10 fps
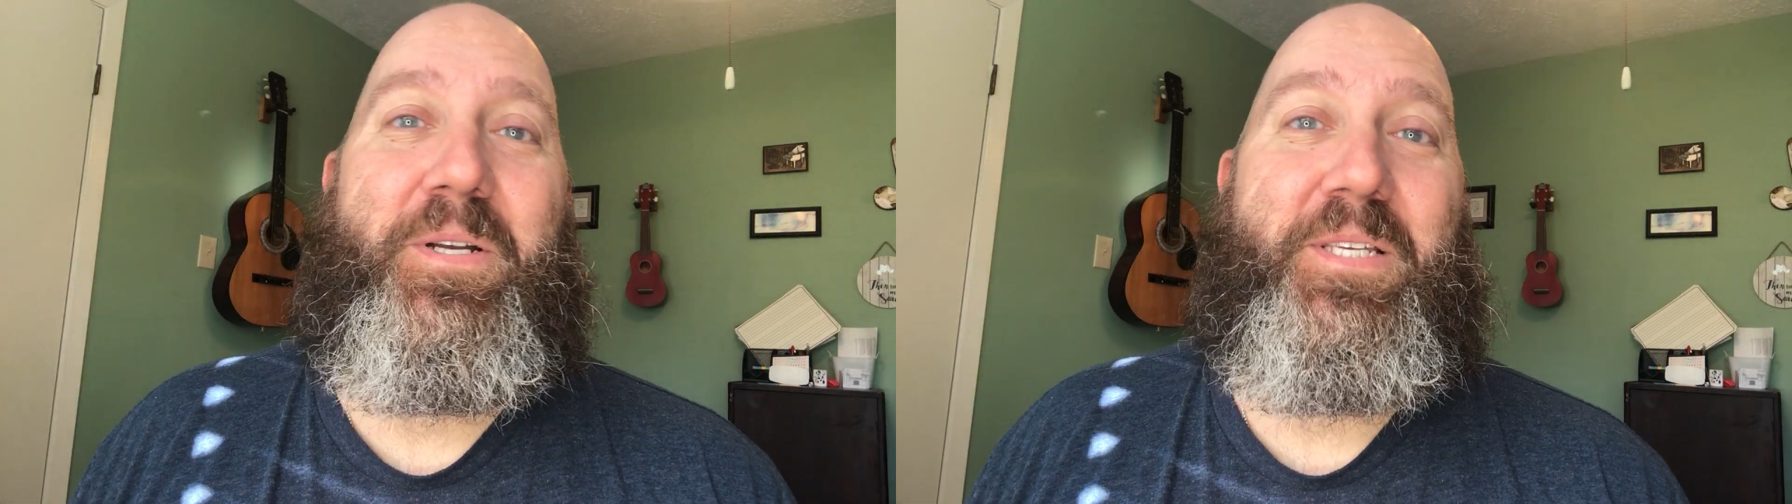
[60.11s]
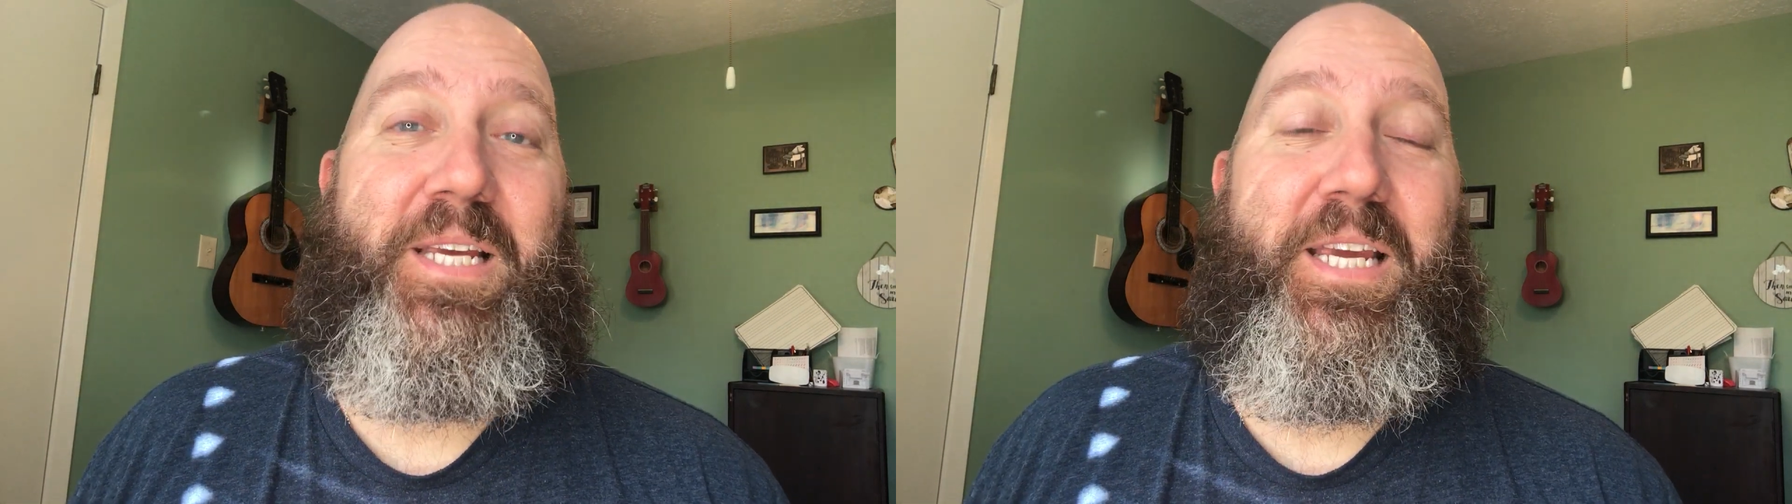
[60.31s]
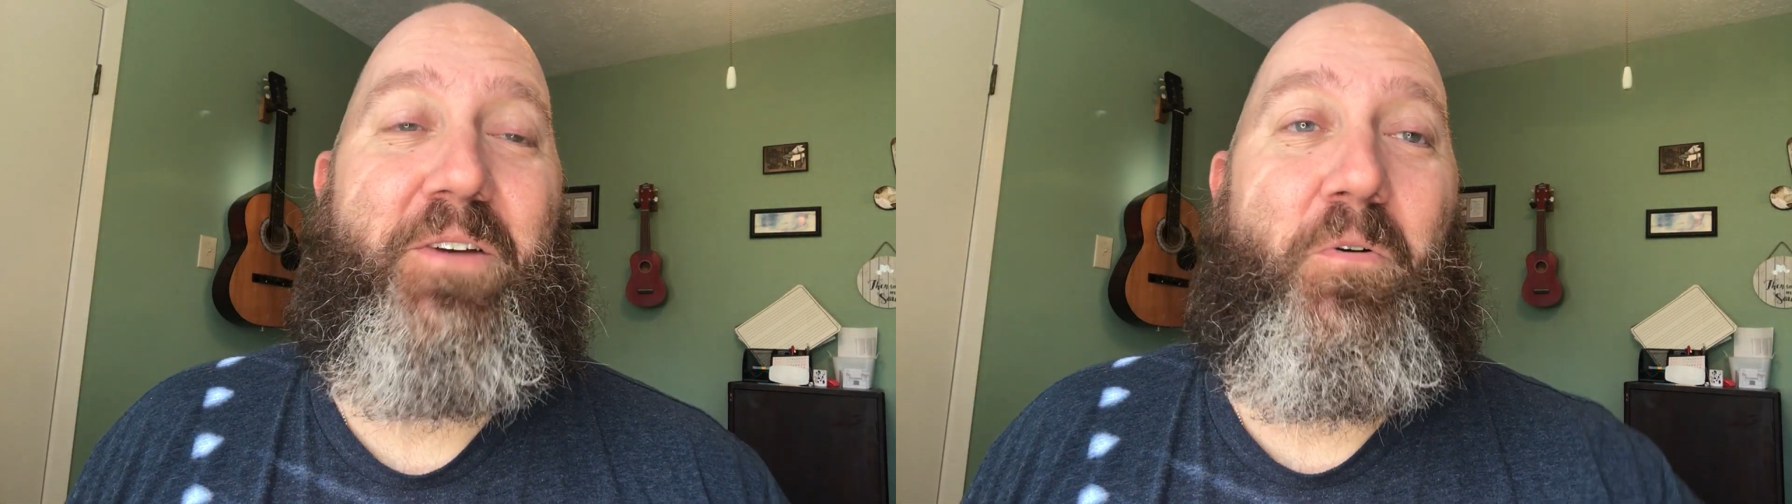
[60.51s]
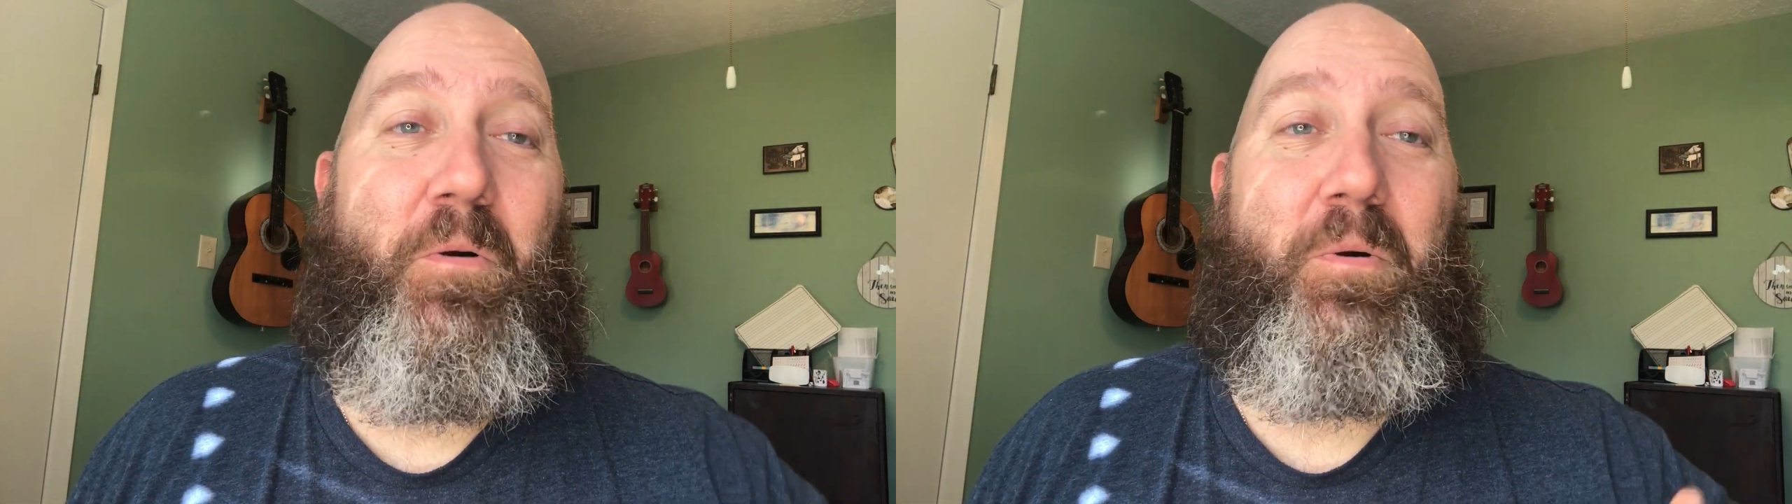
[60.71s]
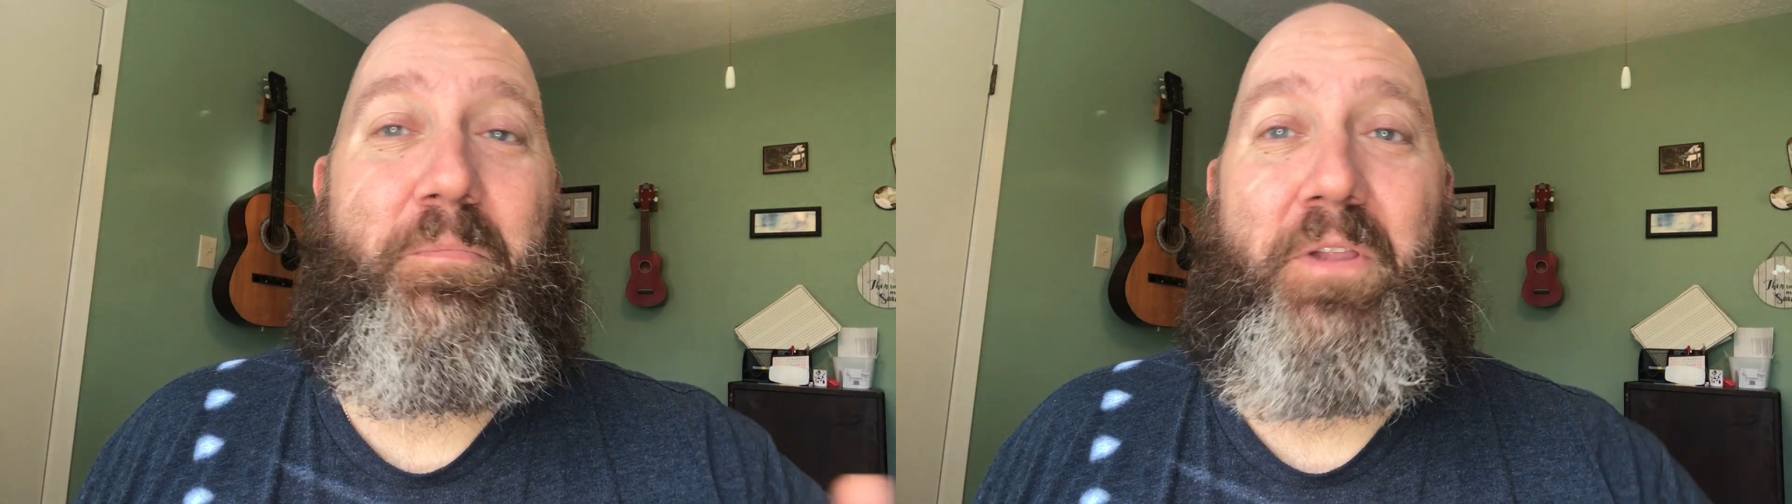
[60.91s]
singing
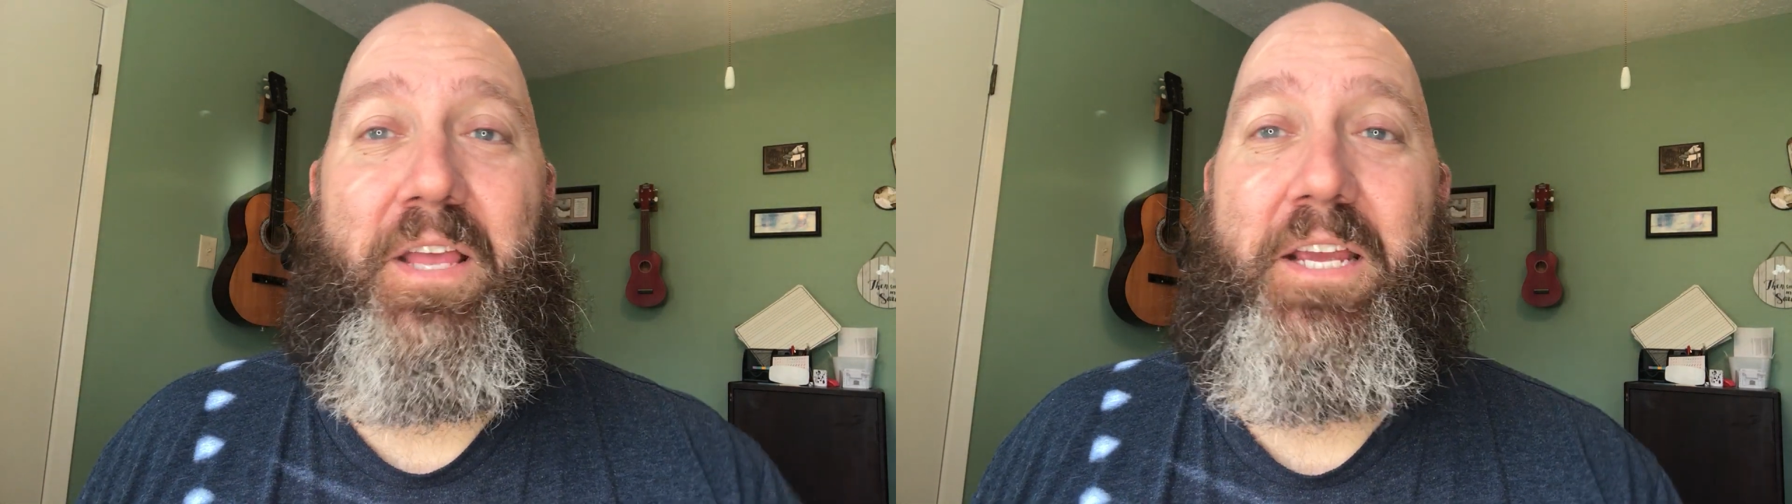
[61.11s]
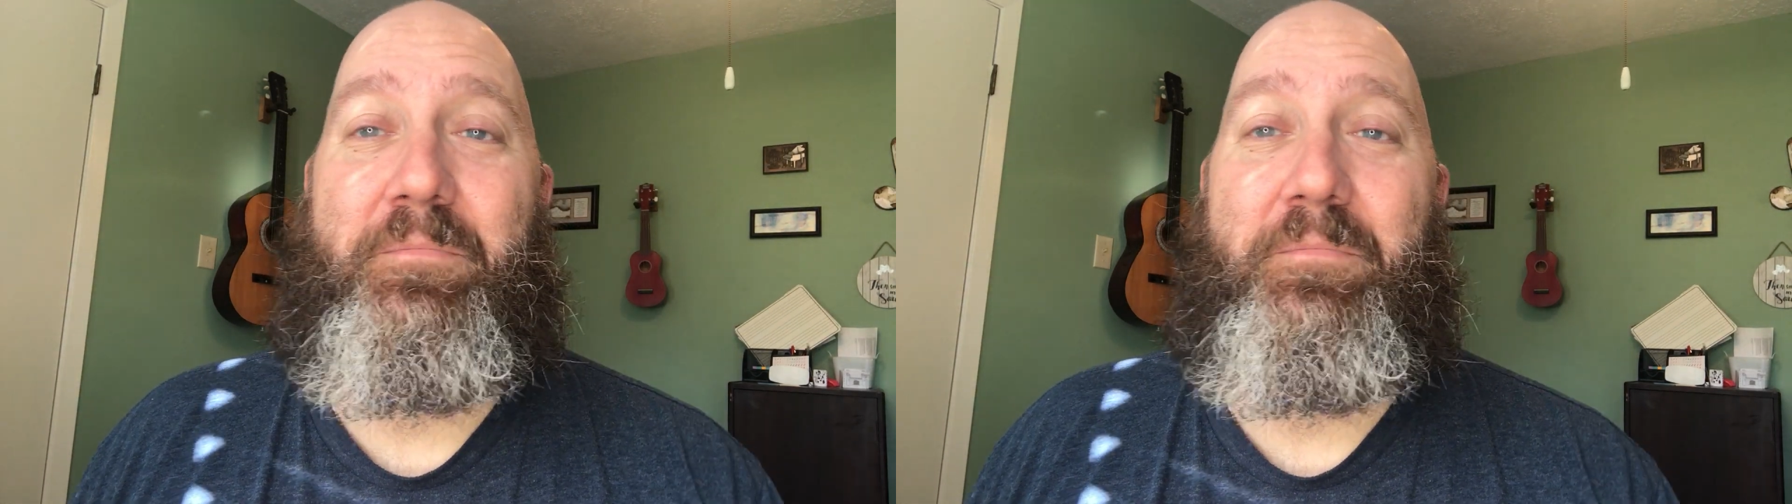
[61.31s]
or we're playing